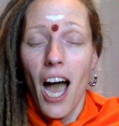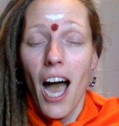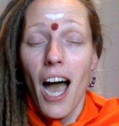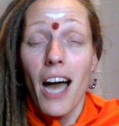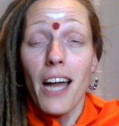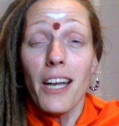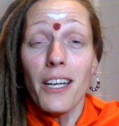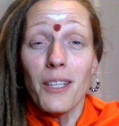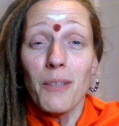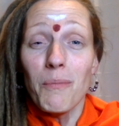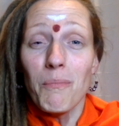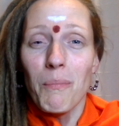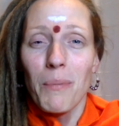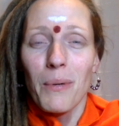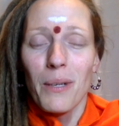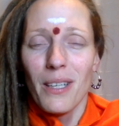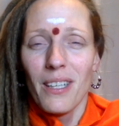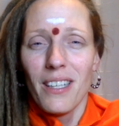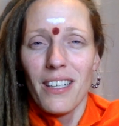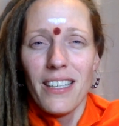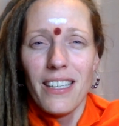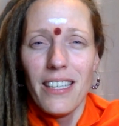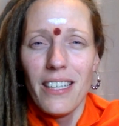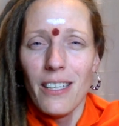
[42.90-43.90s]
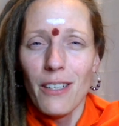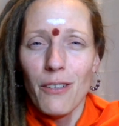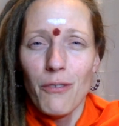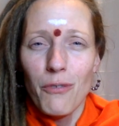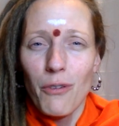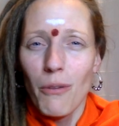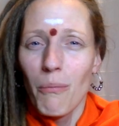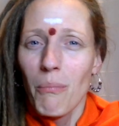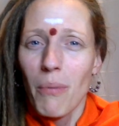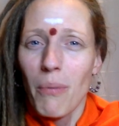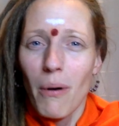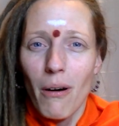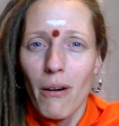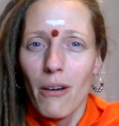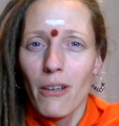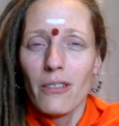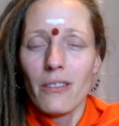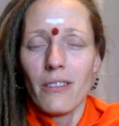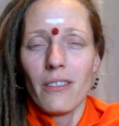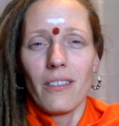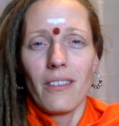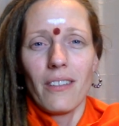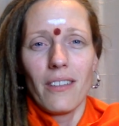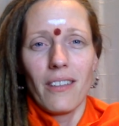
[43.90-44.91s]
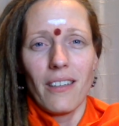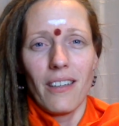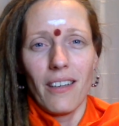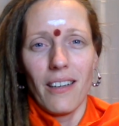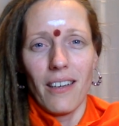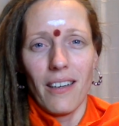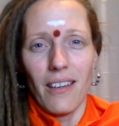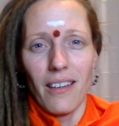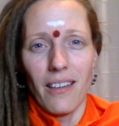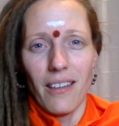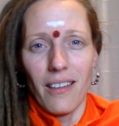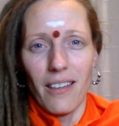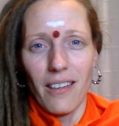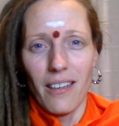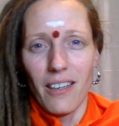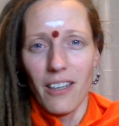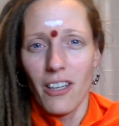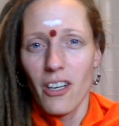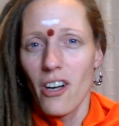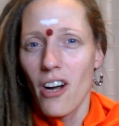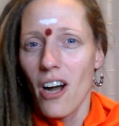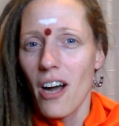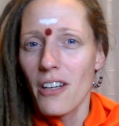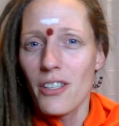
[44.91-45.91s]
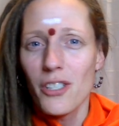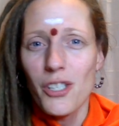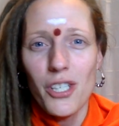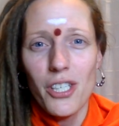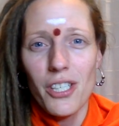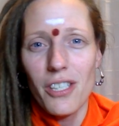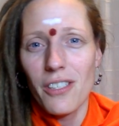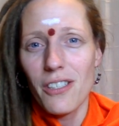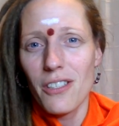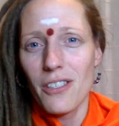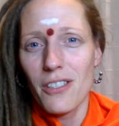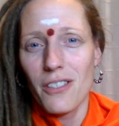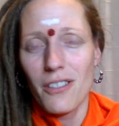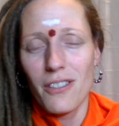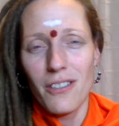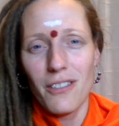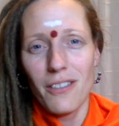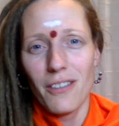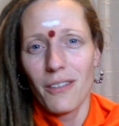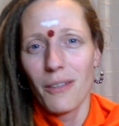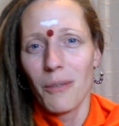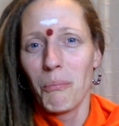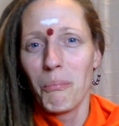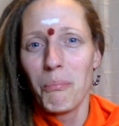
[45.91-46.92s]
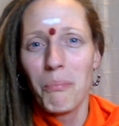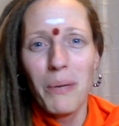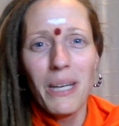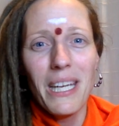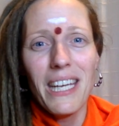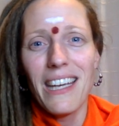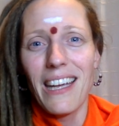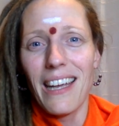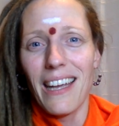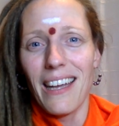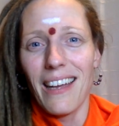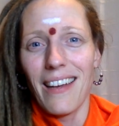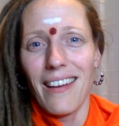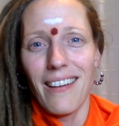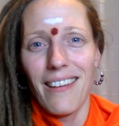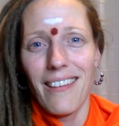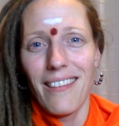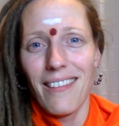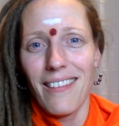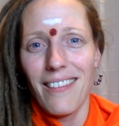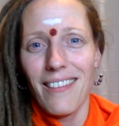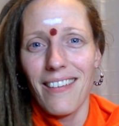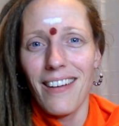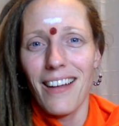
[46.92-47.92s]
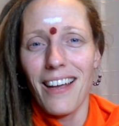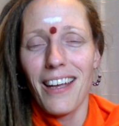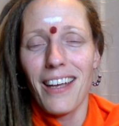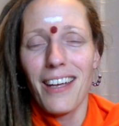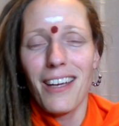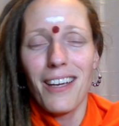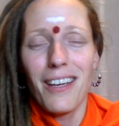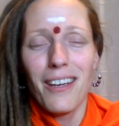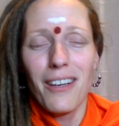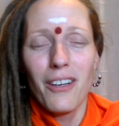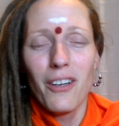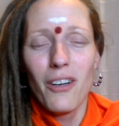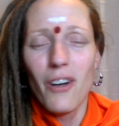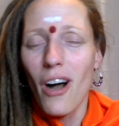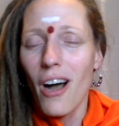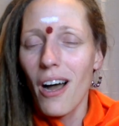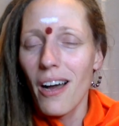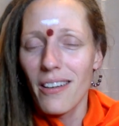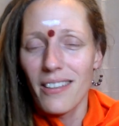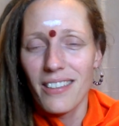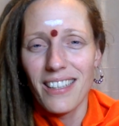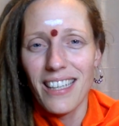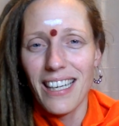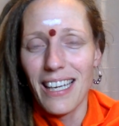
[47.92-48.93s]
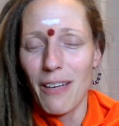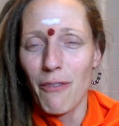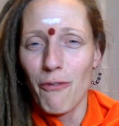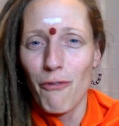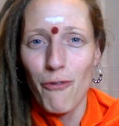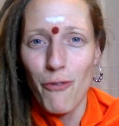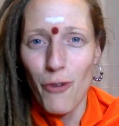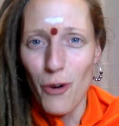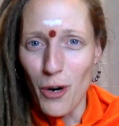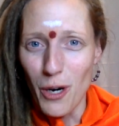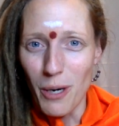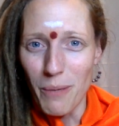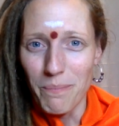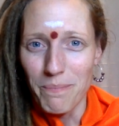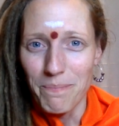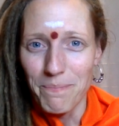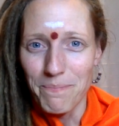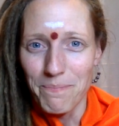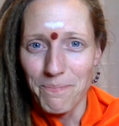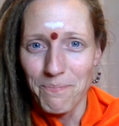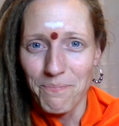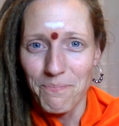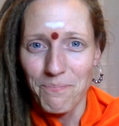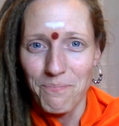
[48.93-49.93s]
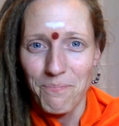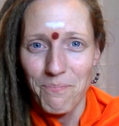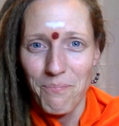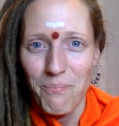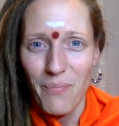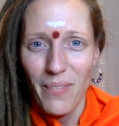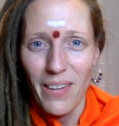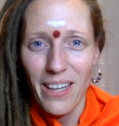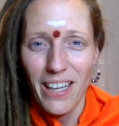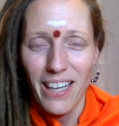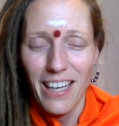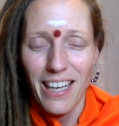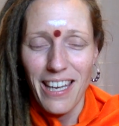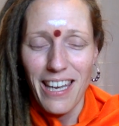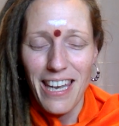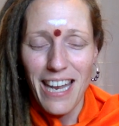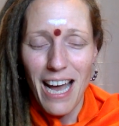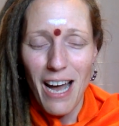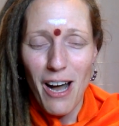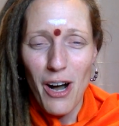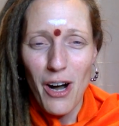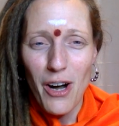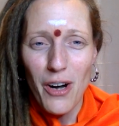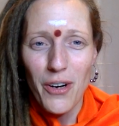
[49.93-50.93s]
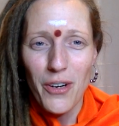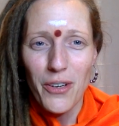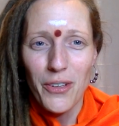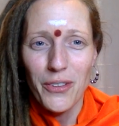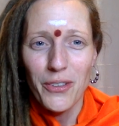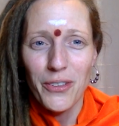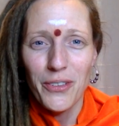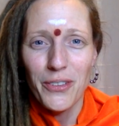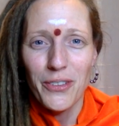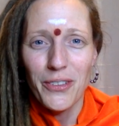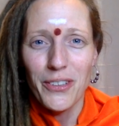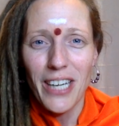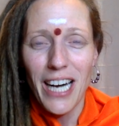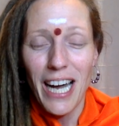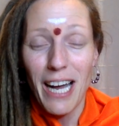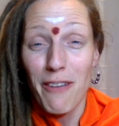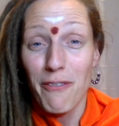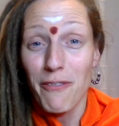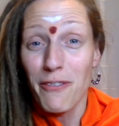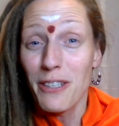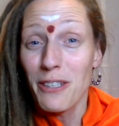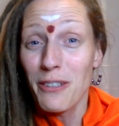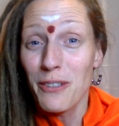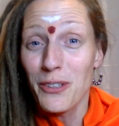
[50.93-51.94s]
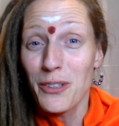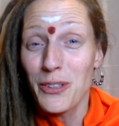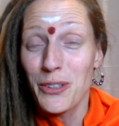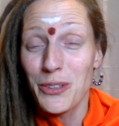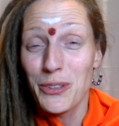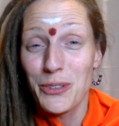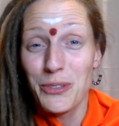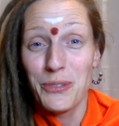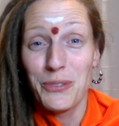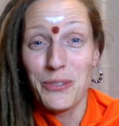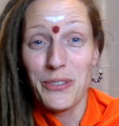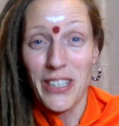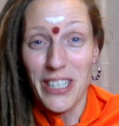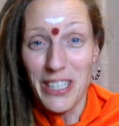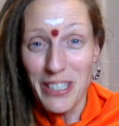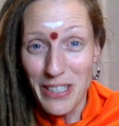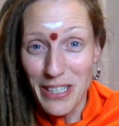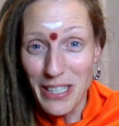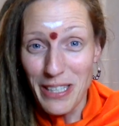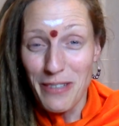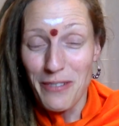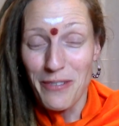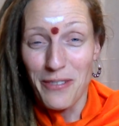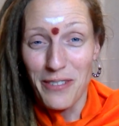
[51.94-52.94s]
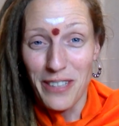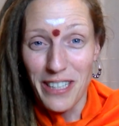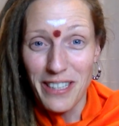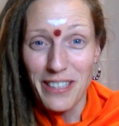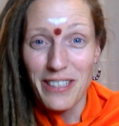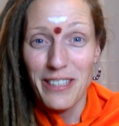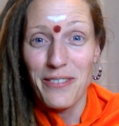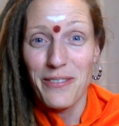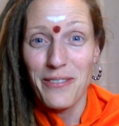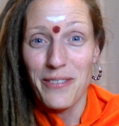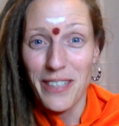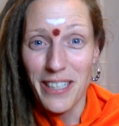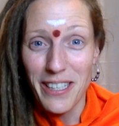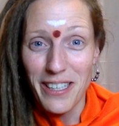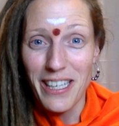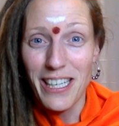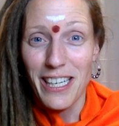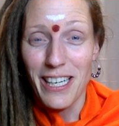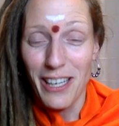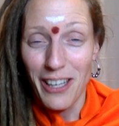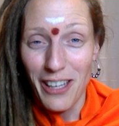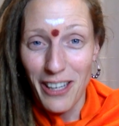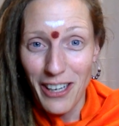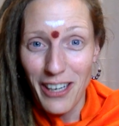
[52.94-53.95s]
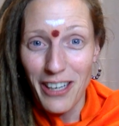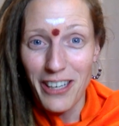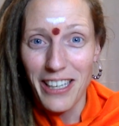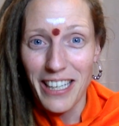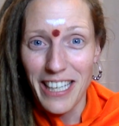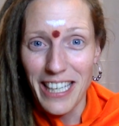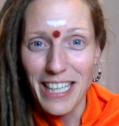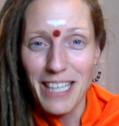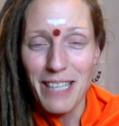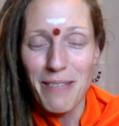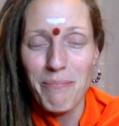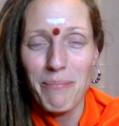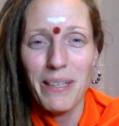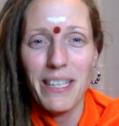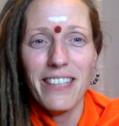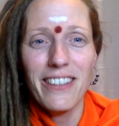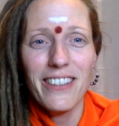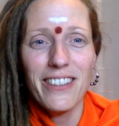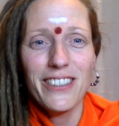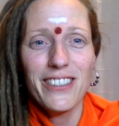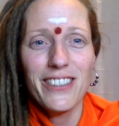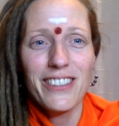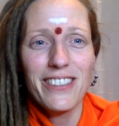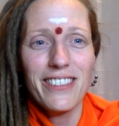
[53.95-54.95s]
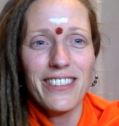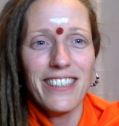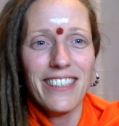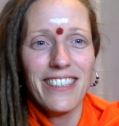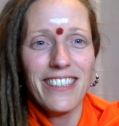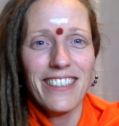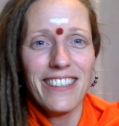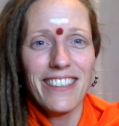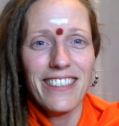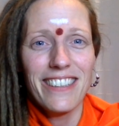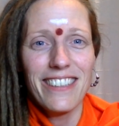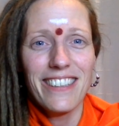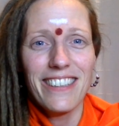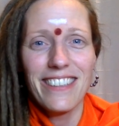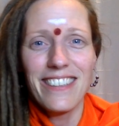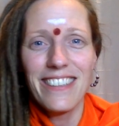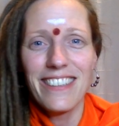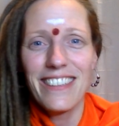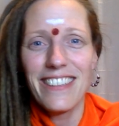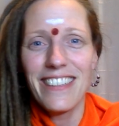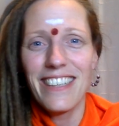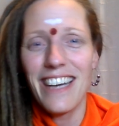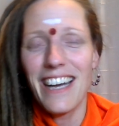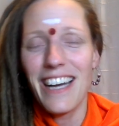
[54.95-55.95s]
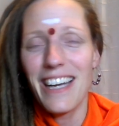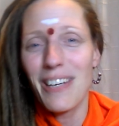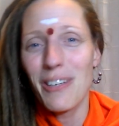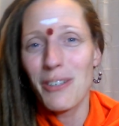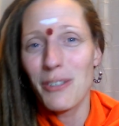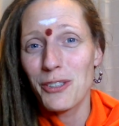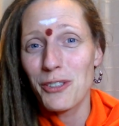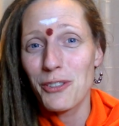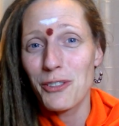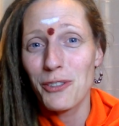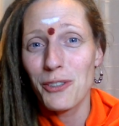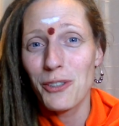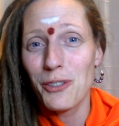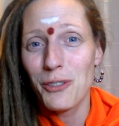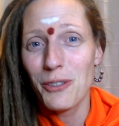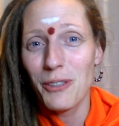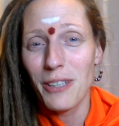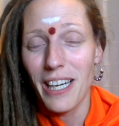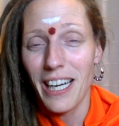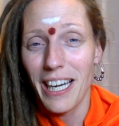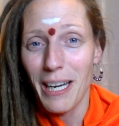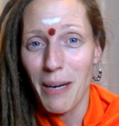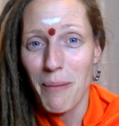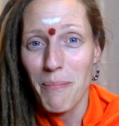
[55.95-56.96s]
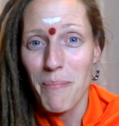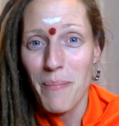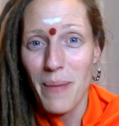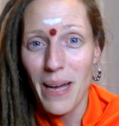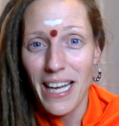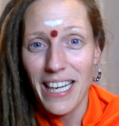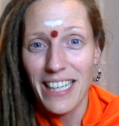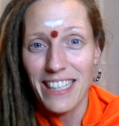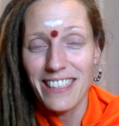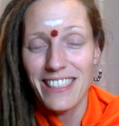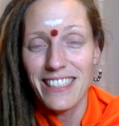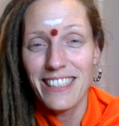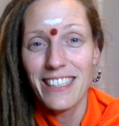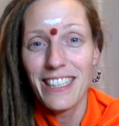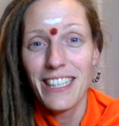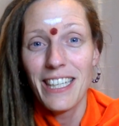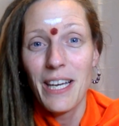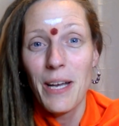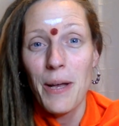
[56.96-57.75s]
unbelievable conscious being. Like God in form. Now I feel very, very, very lucky because I also met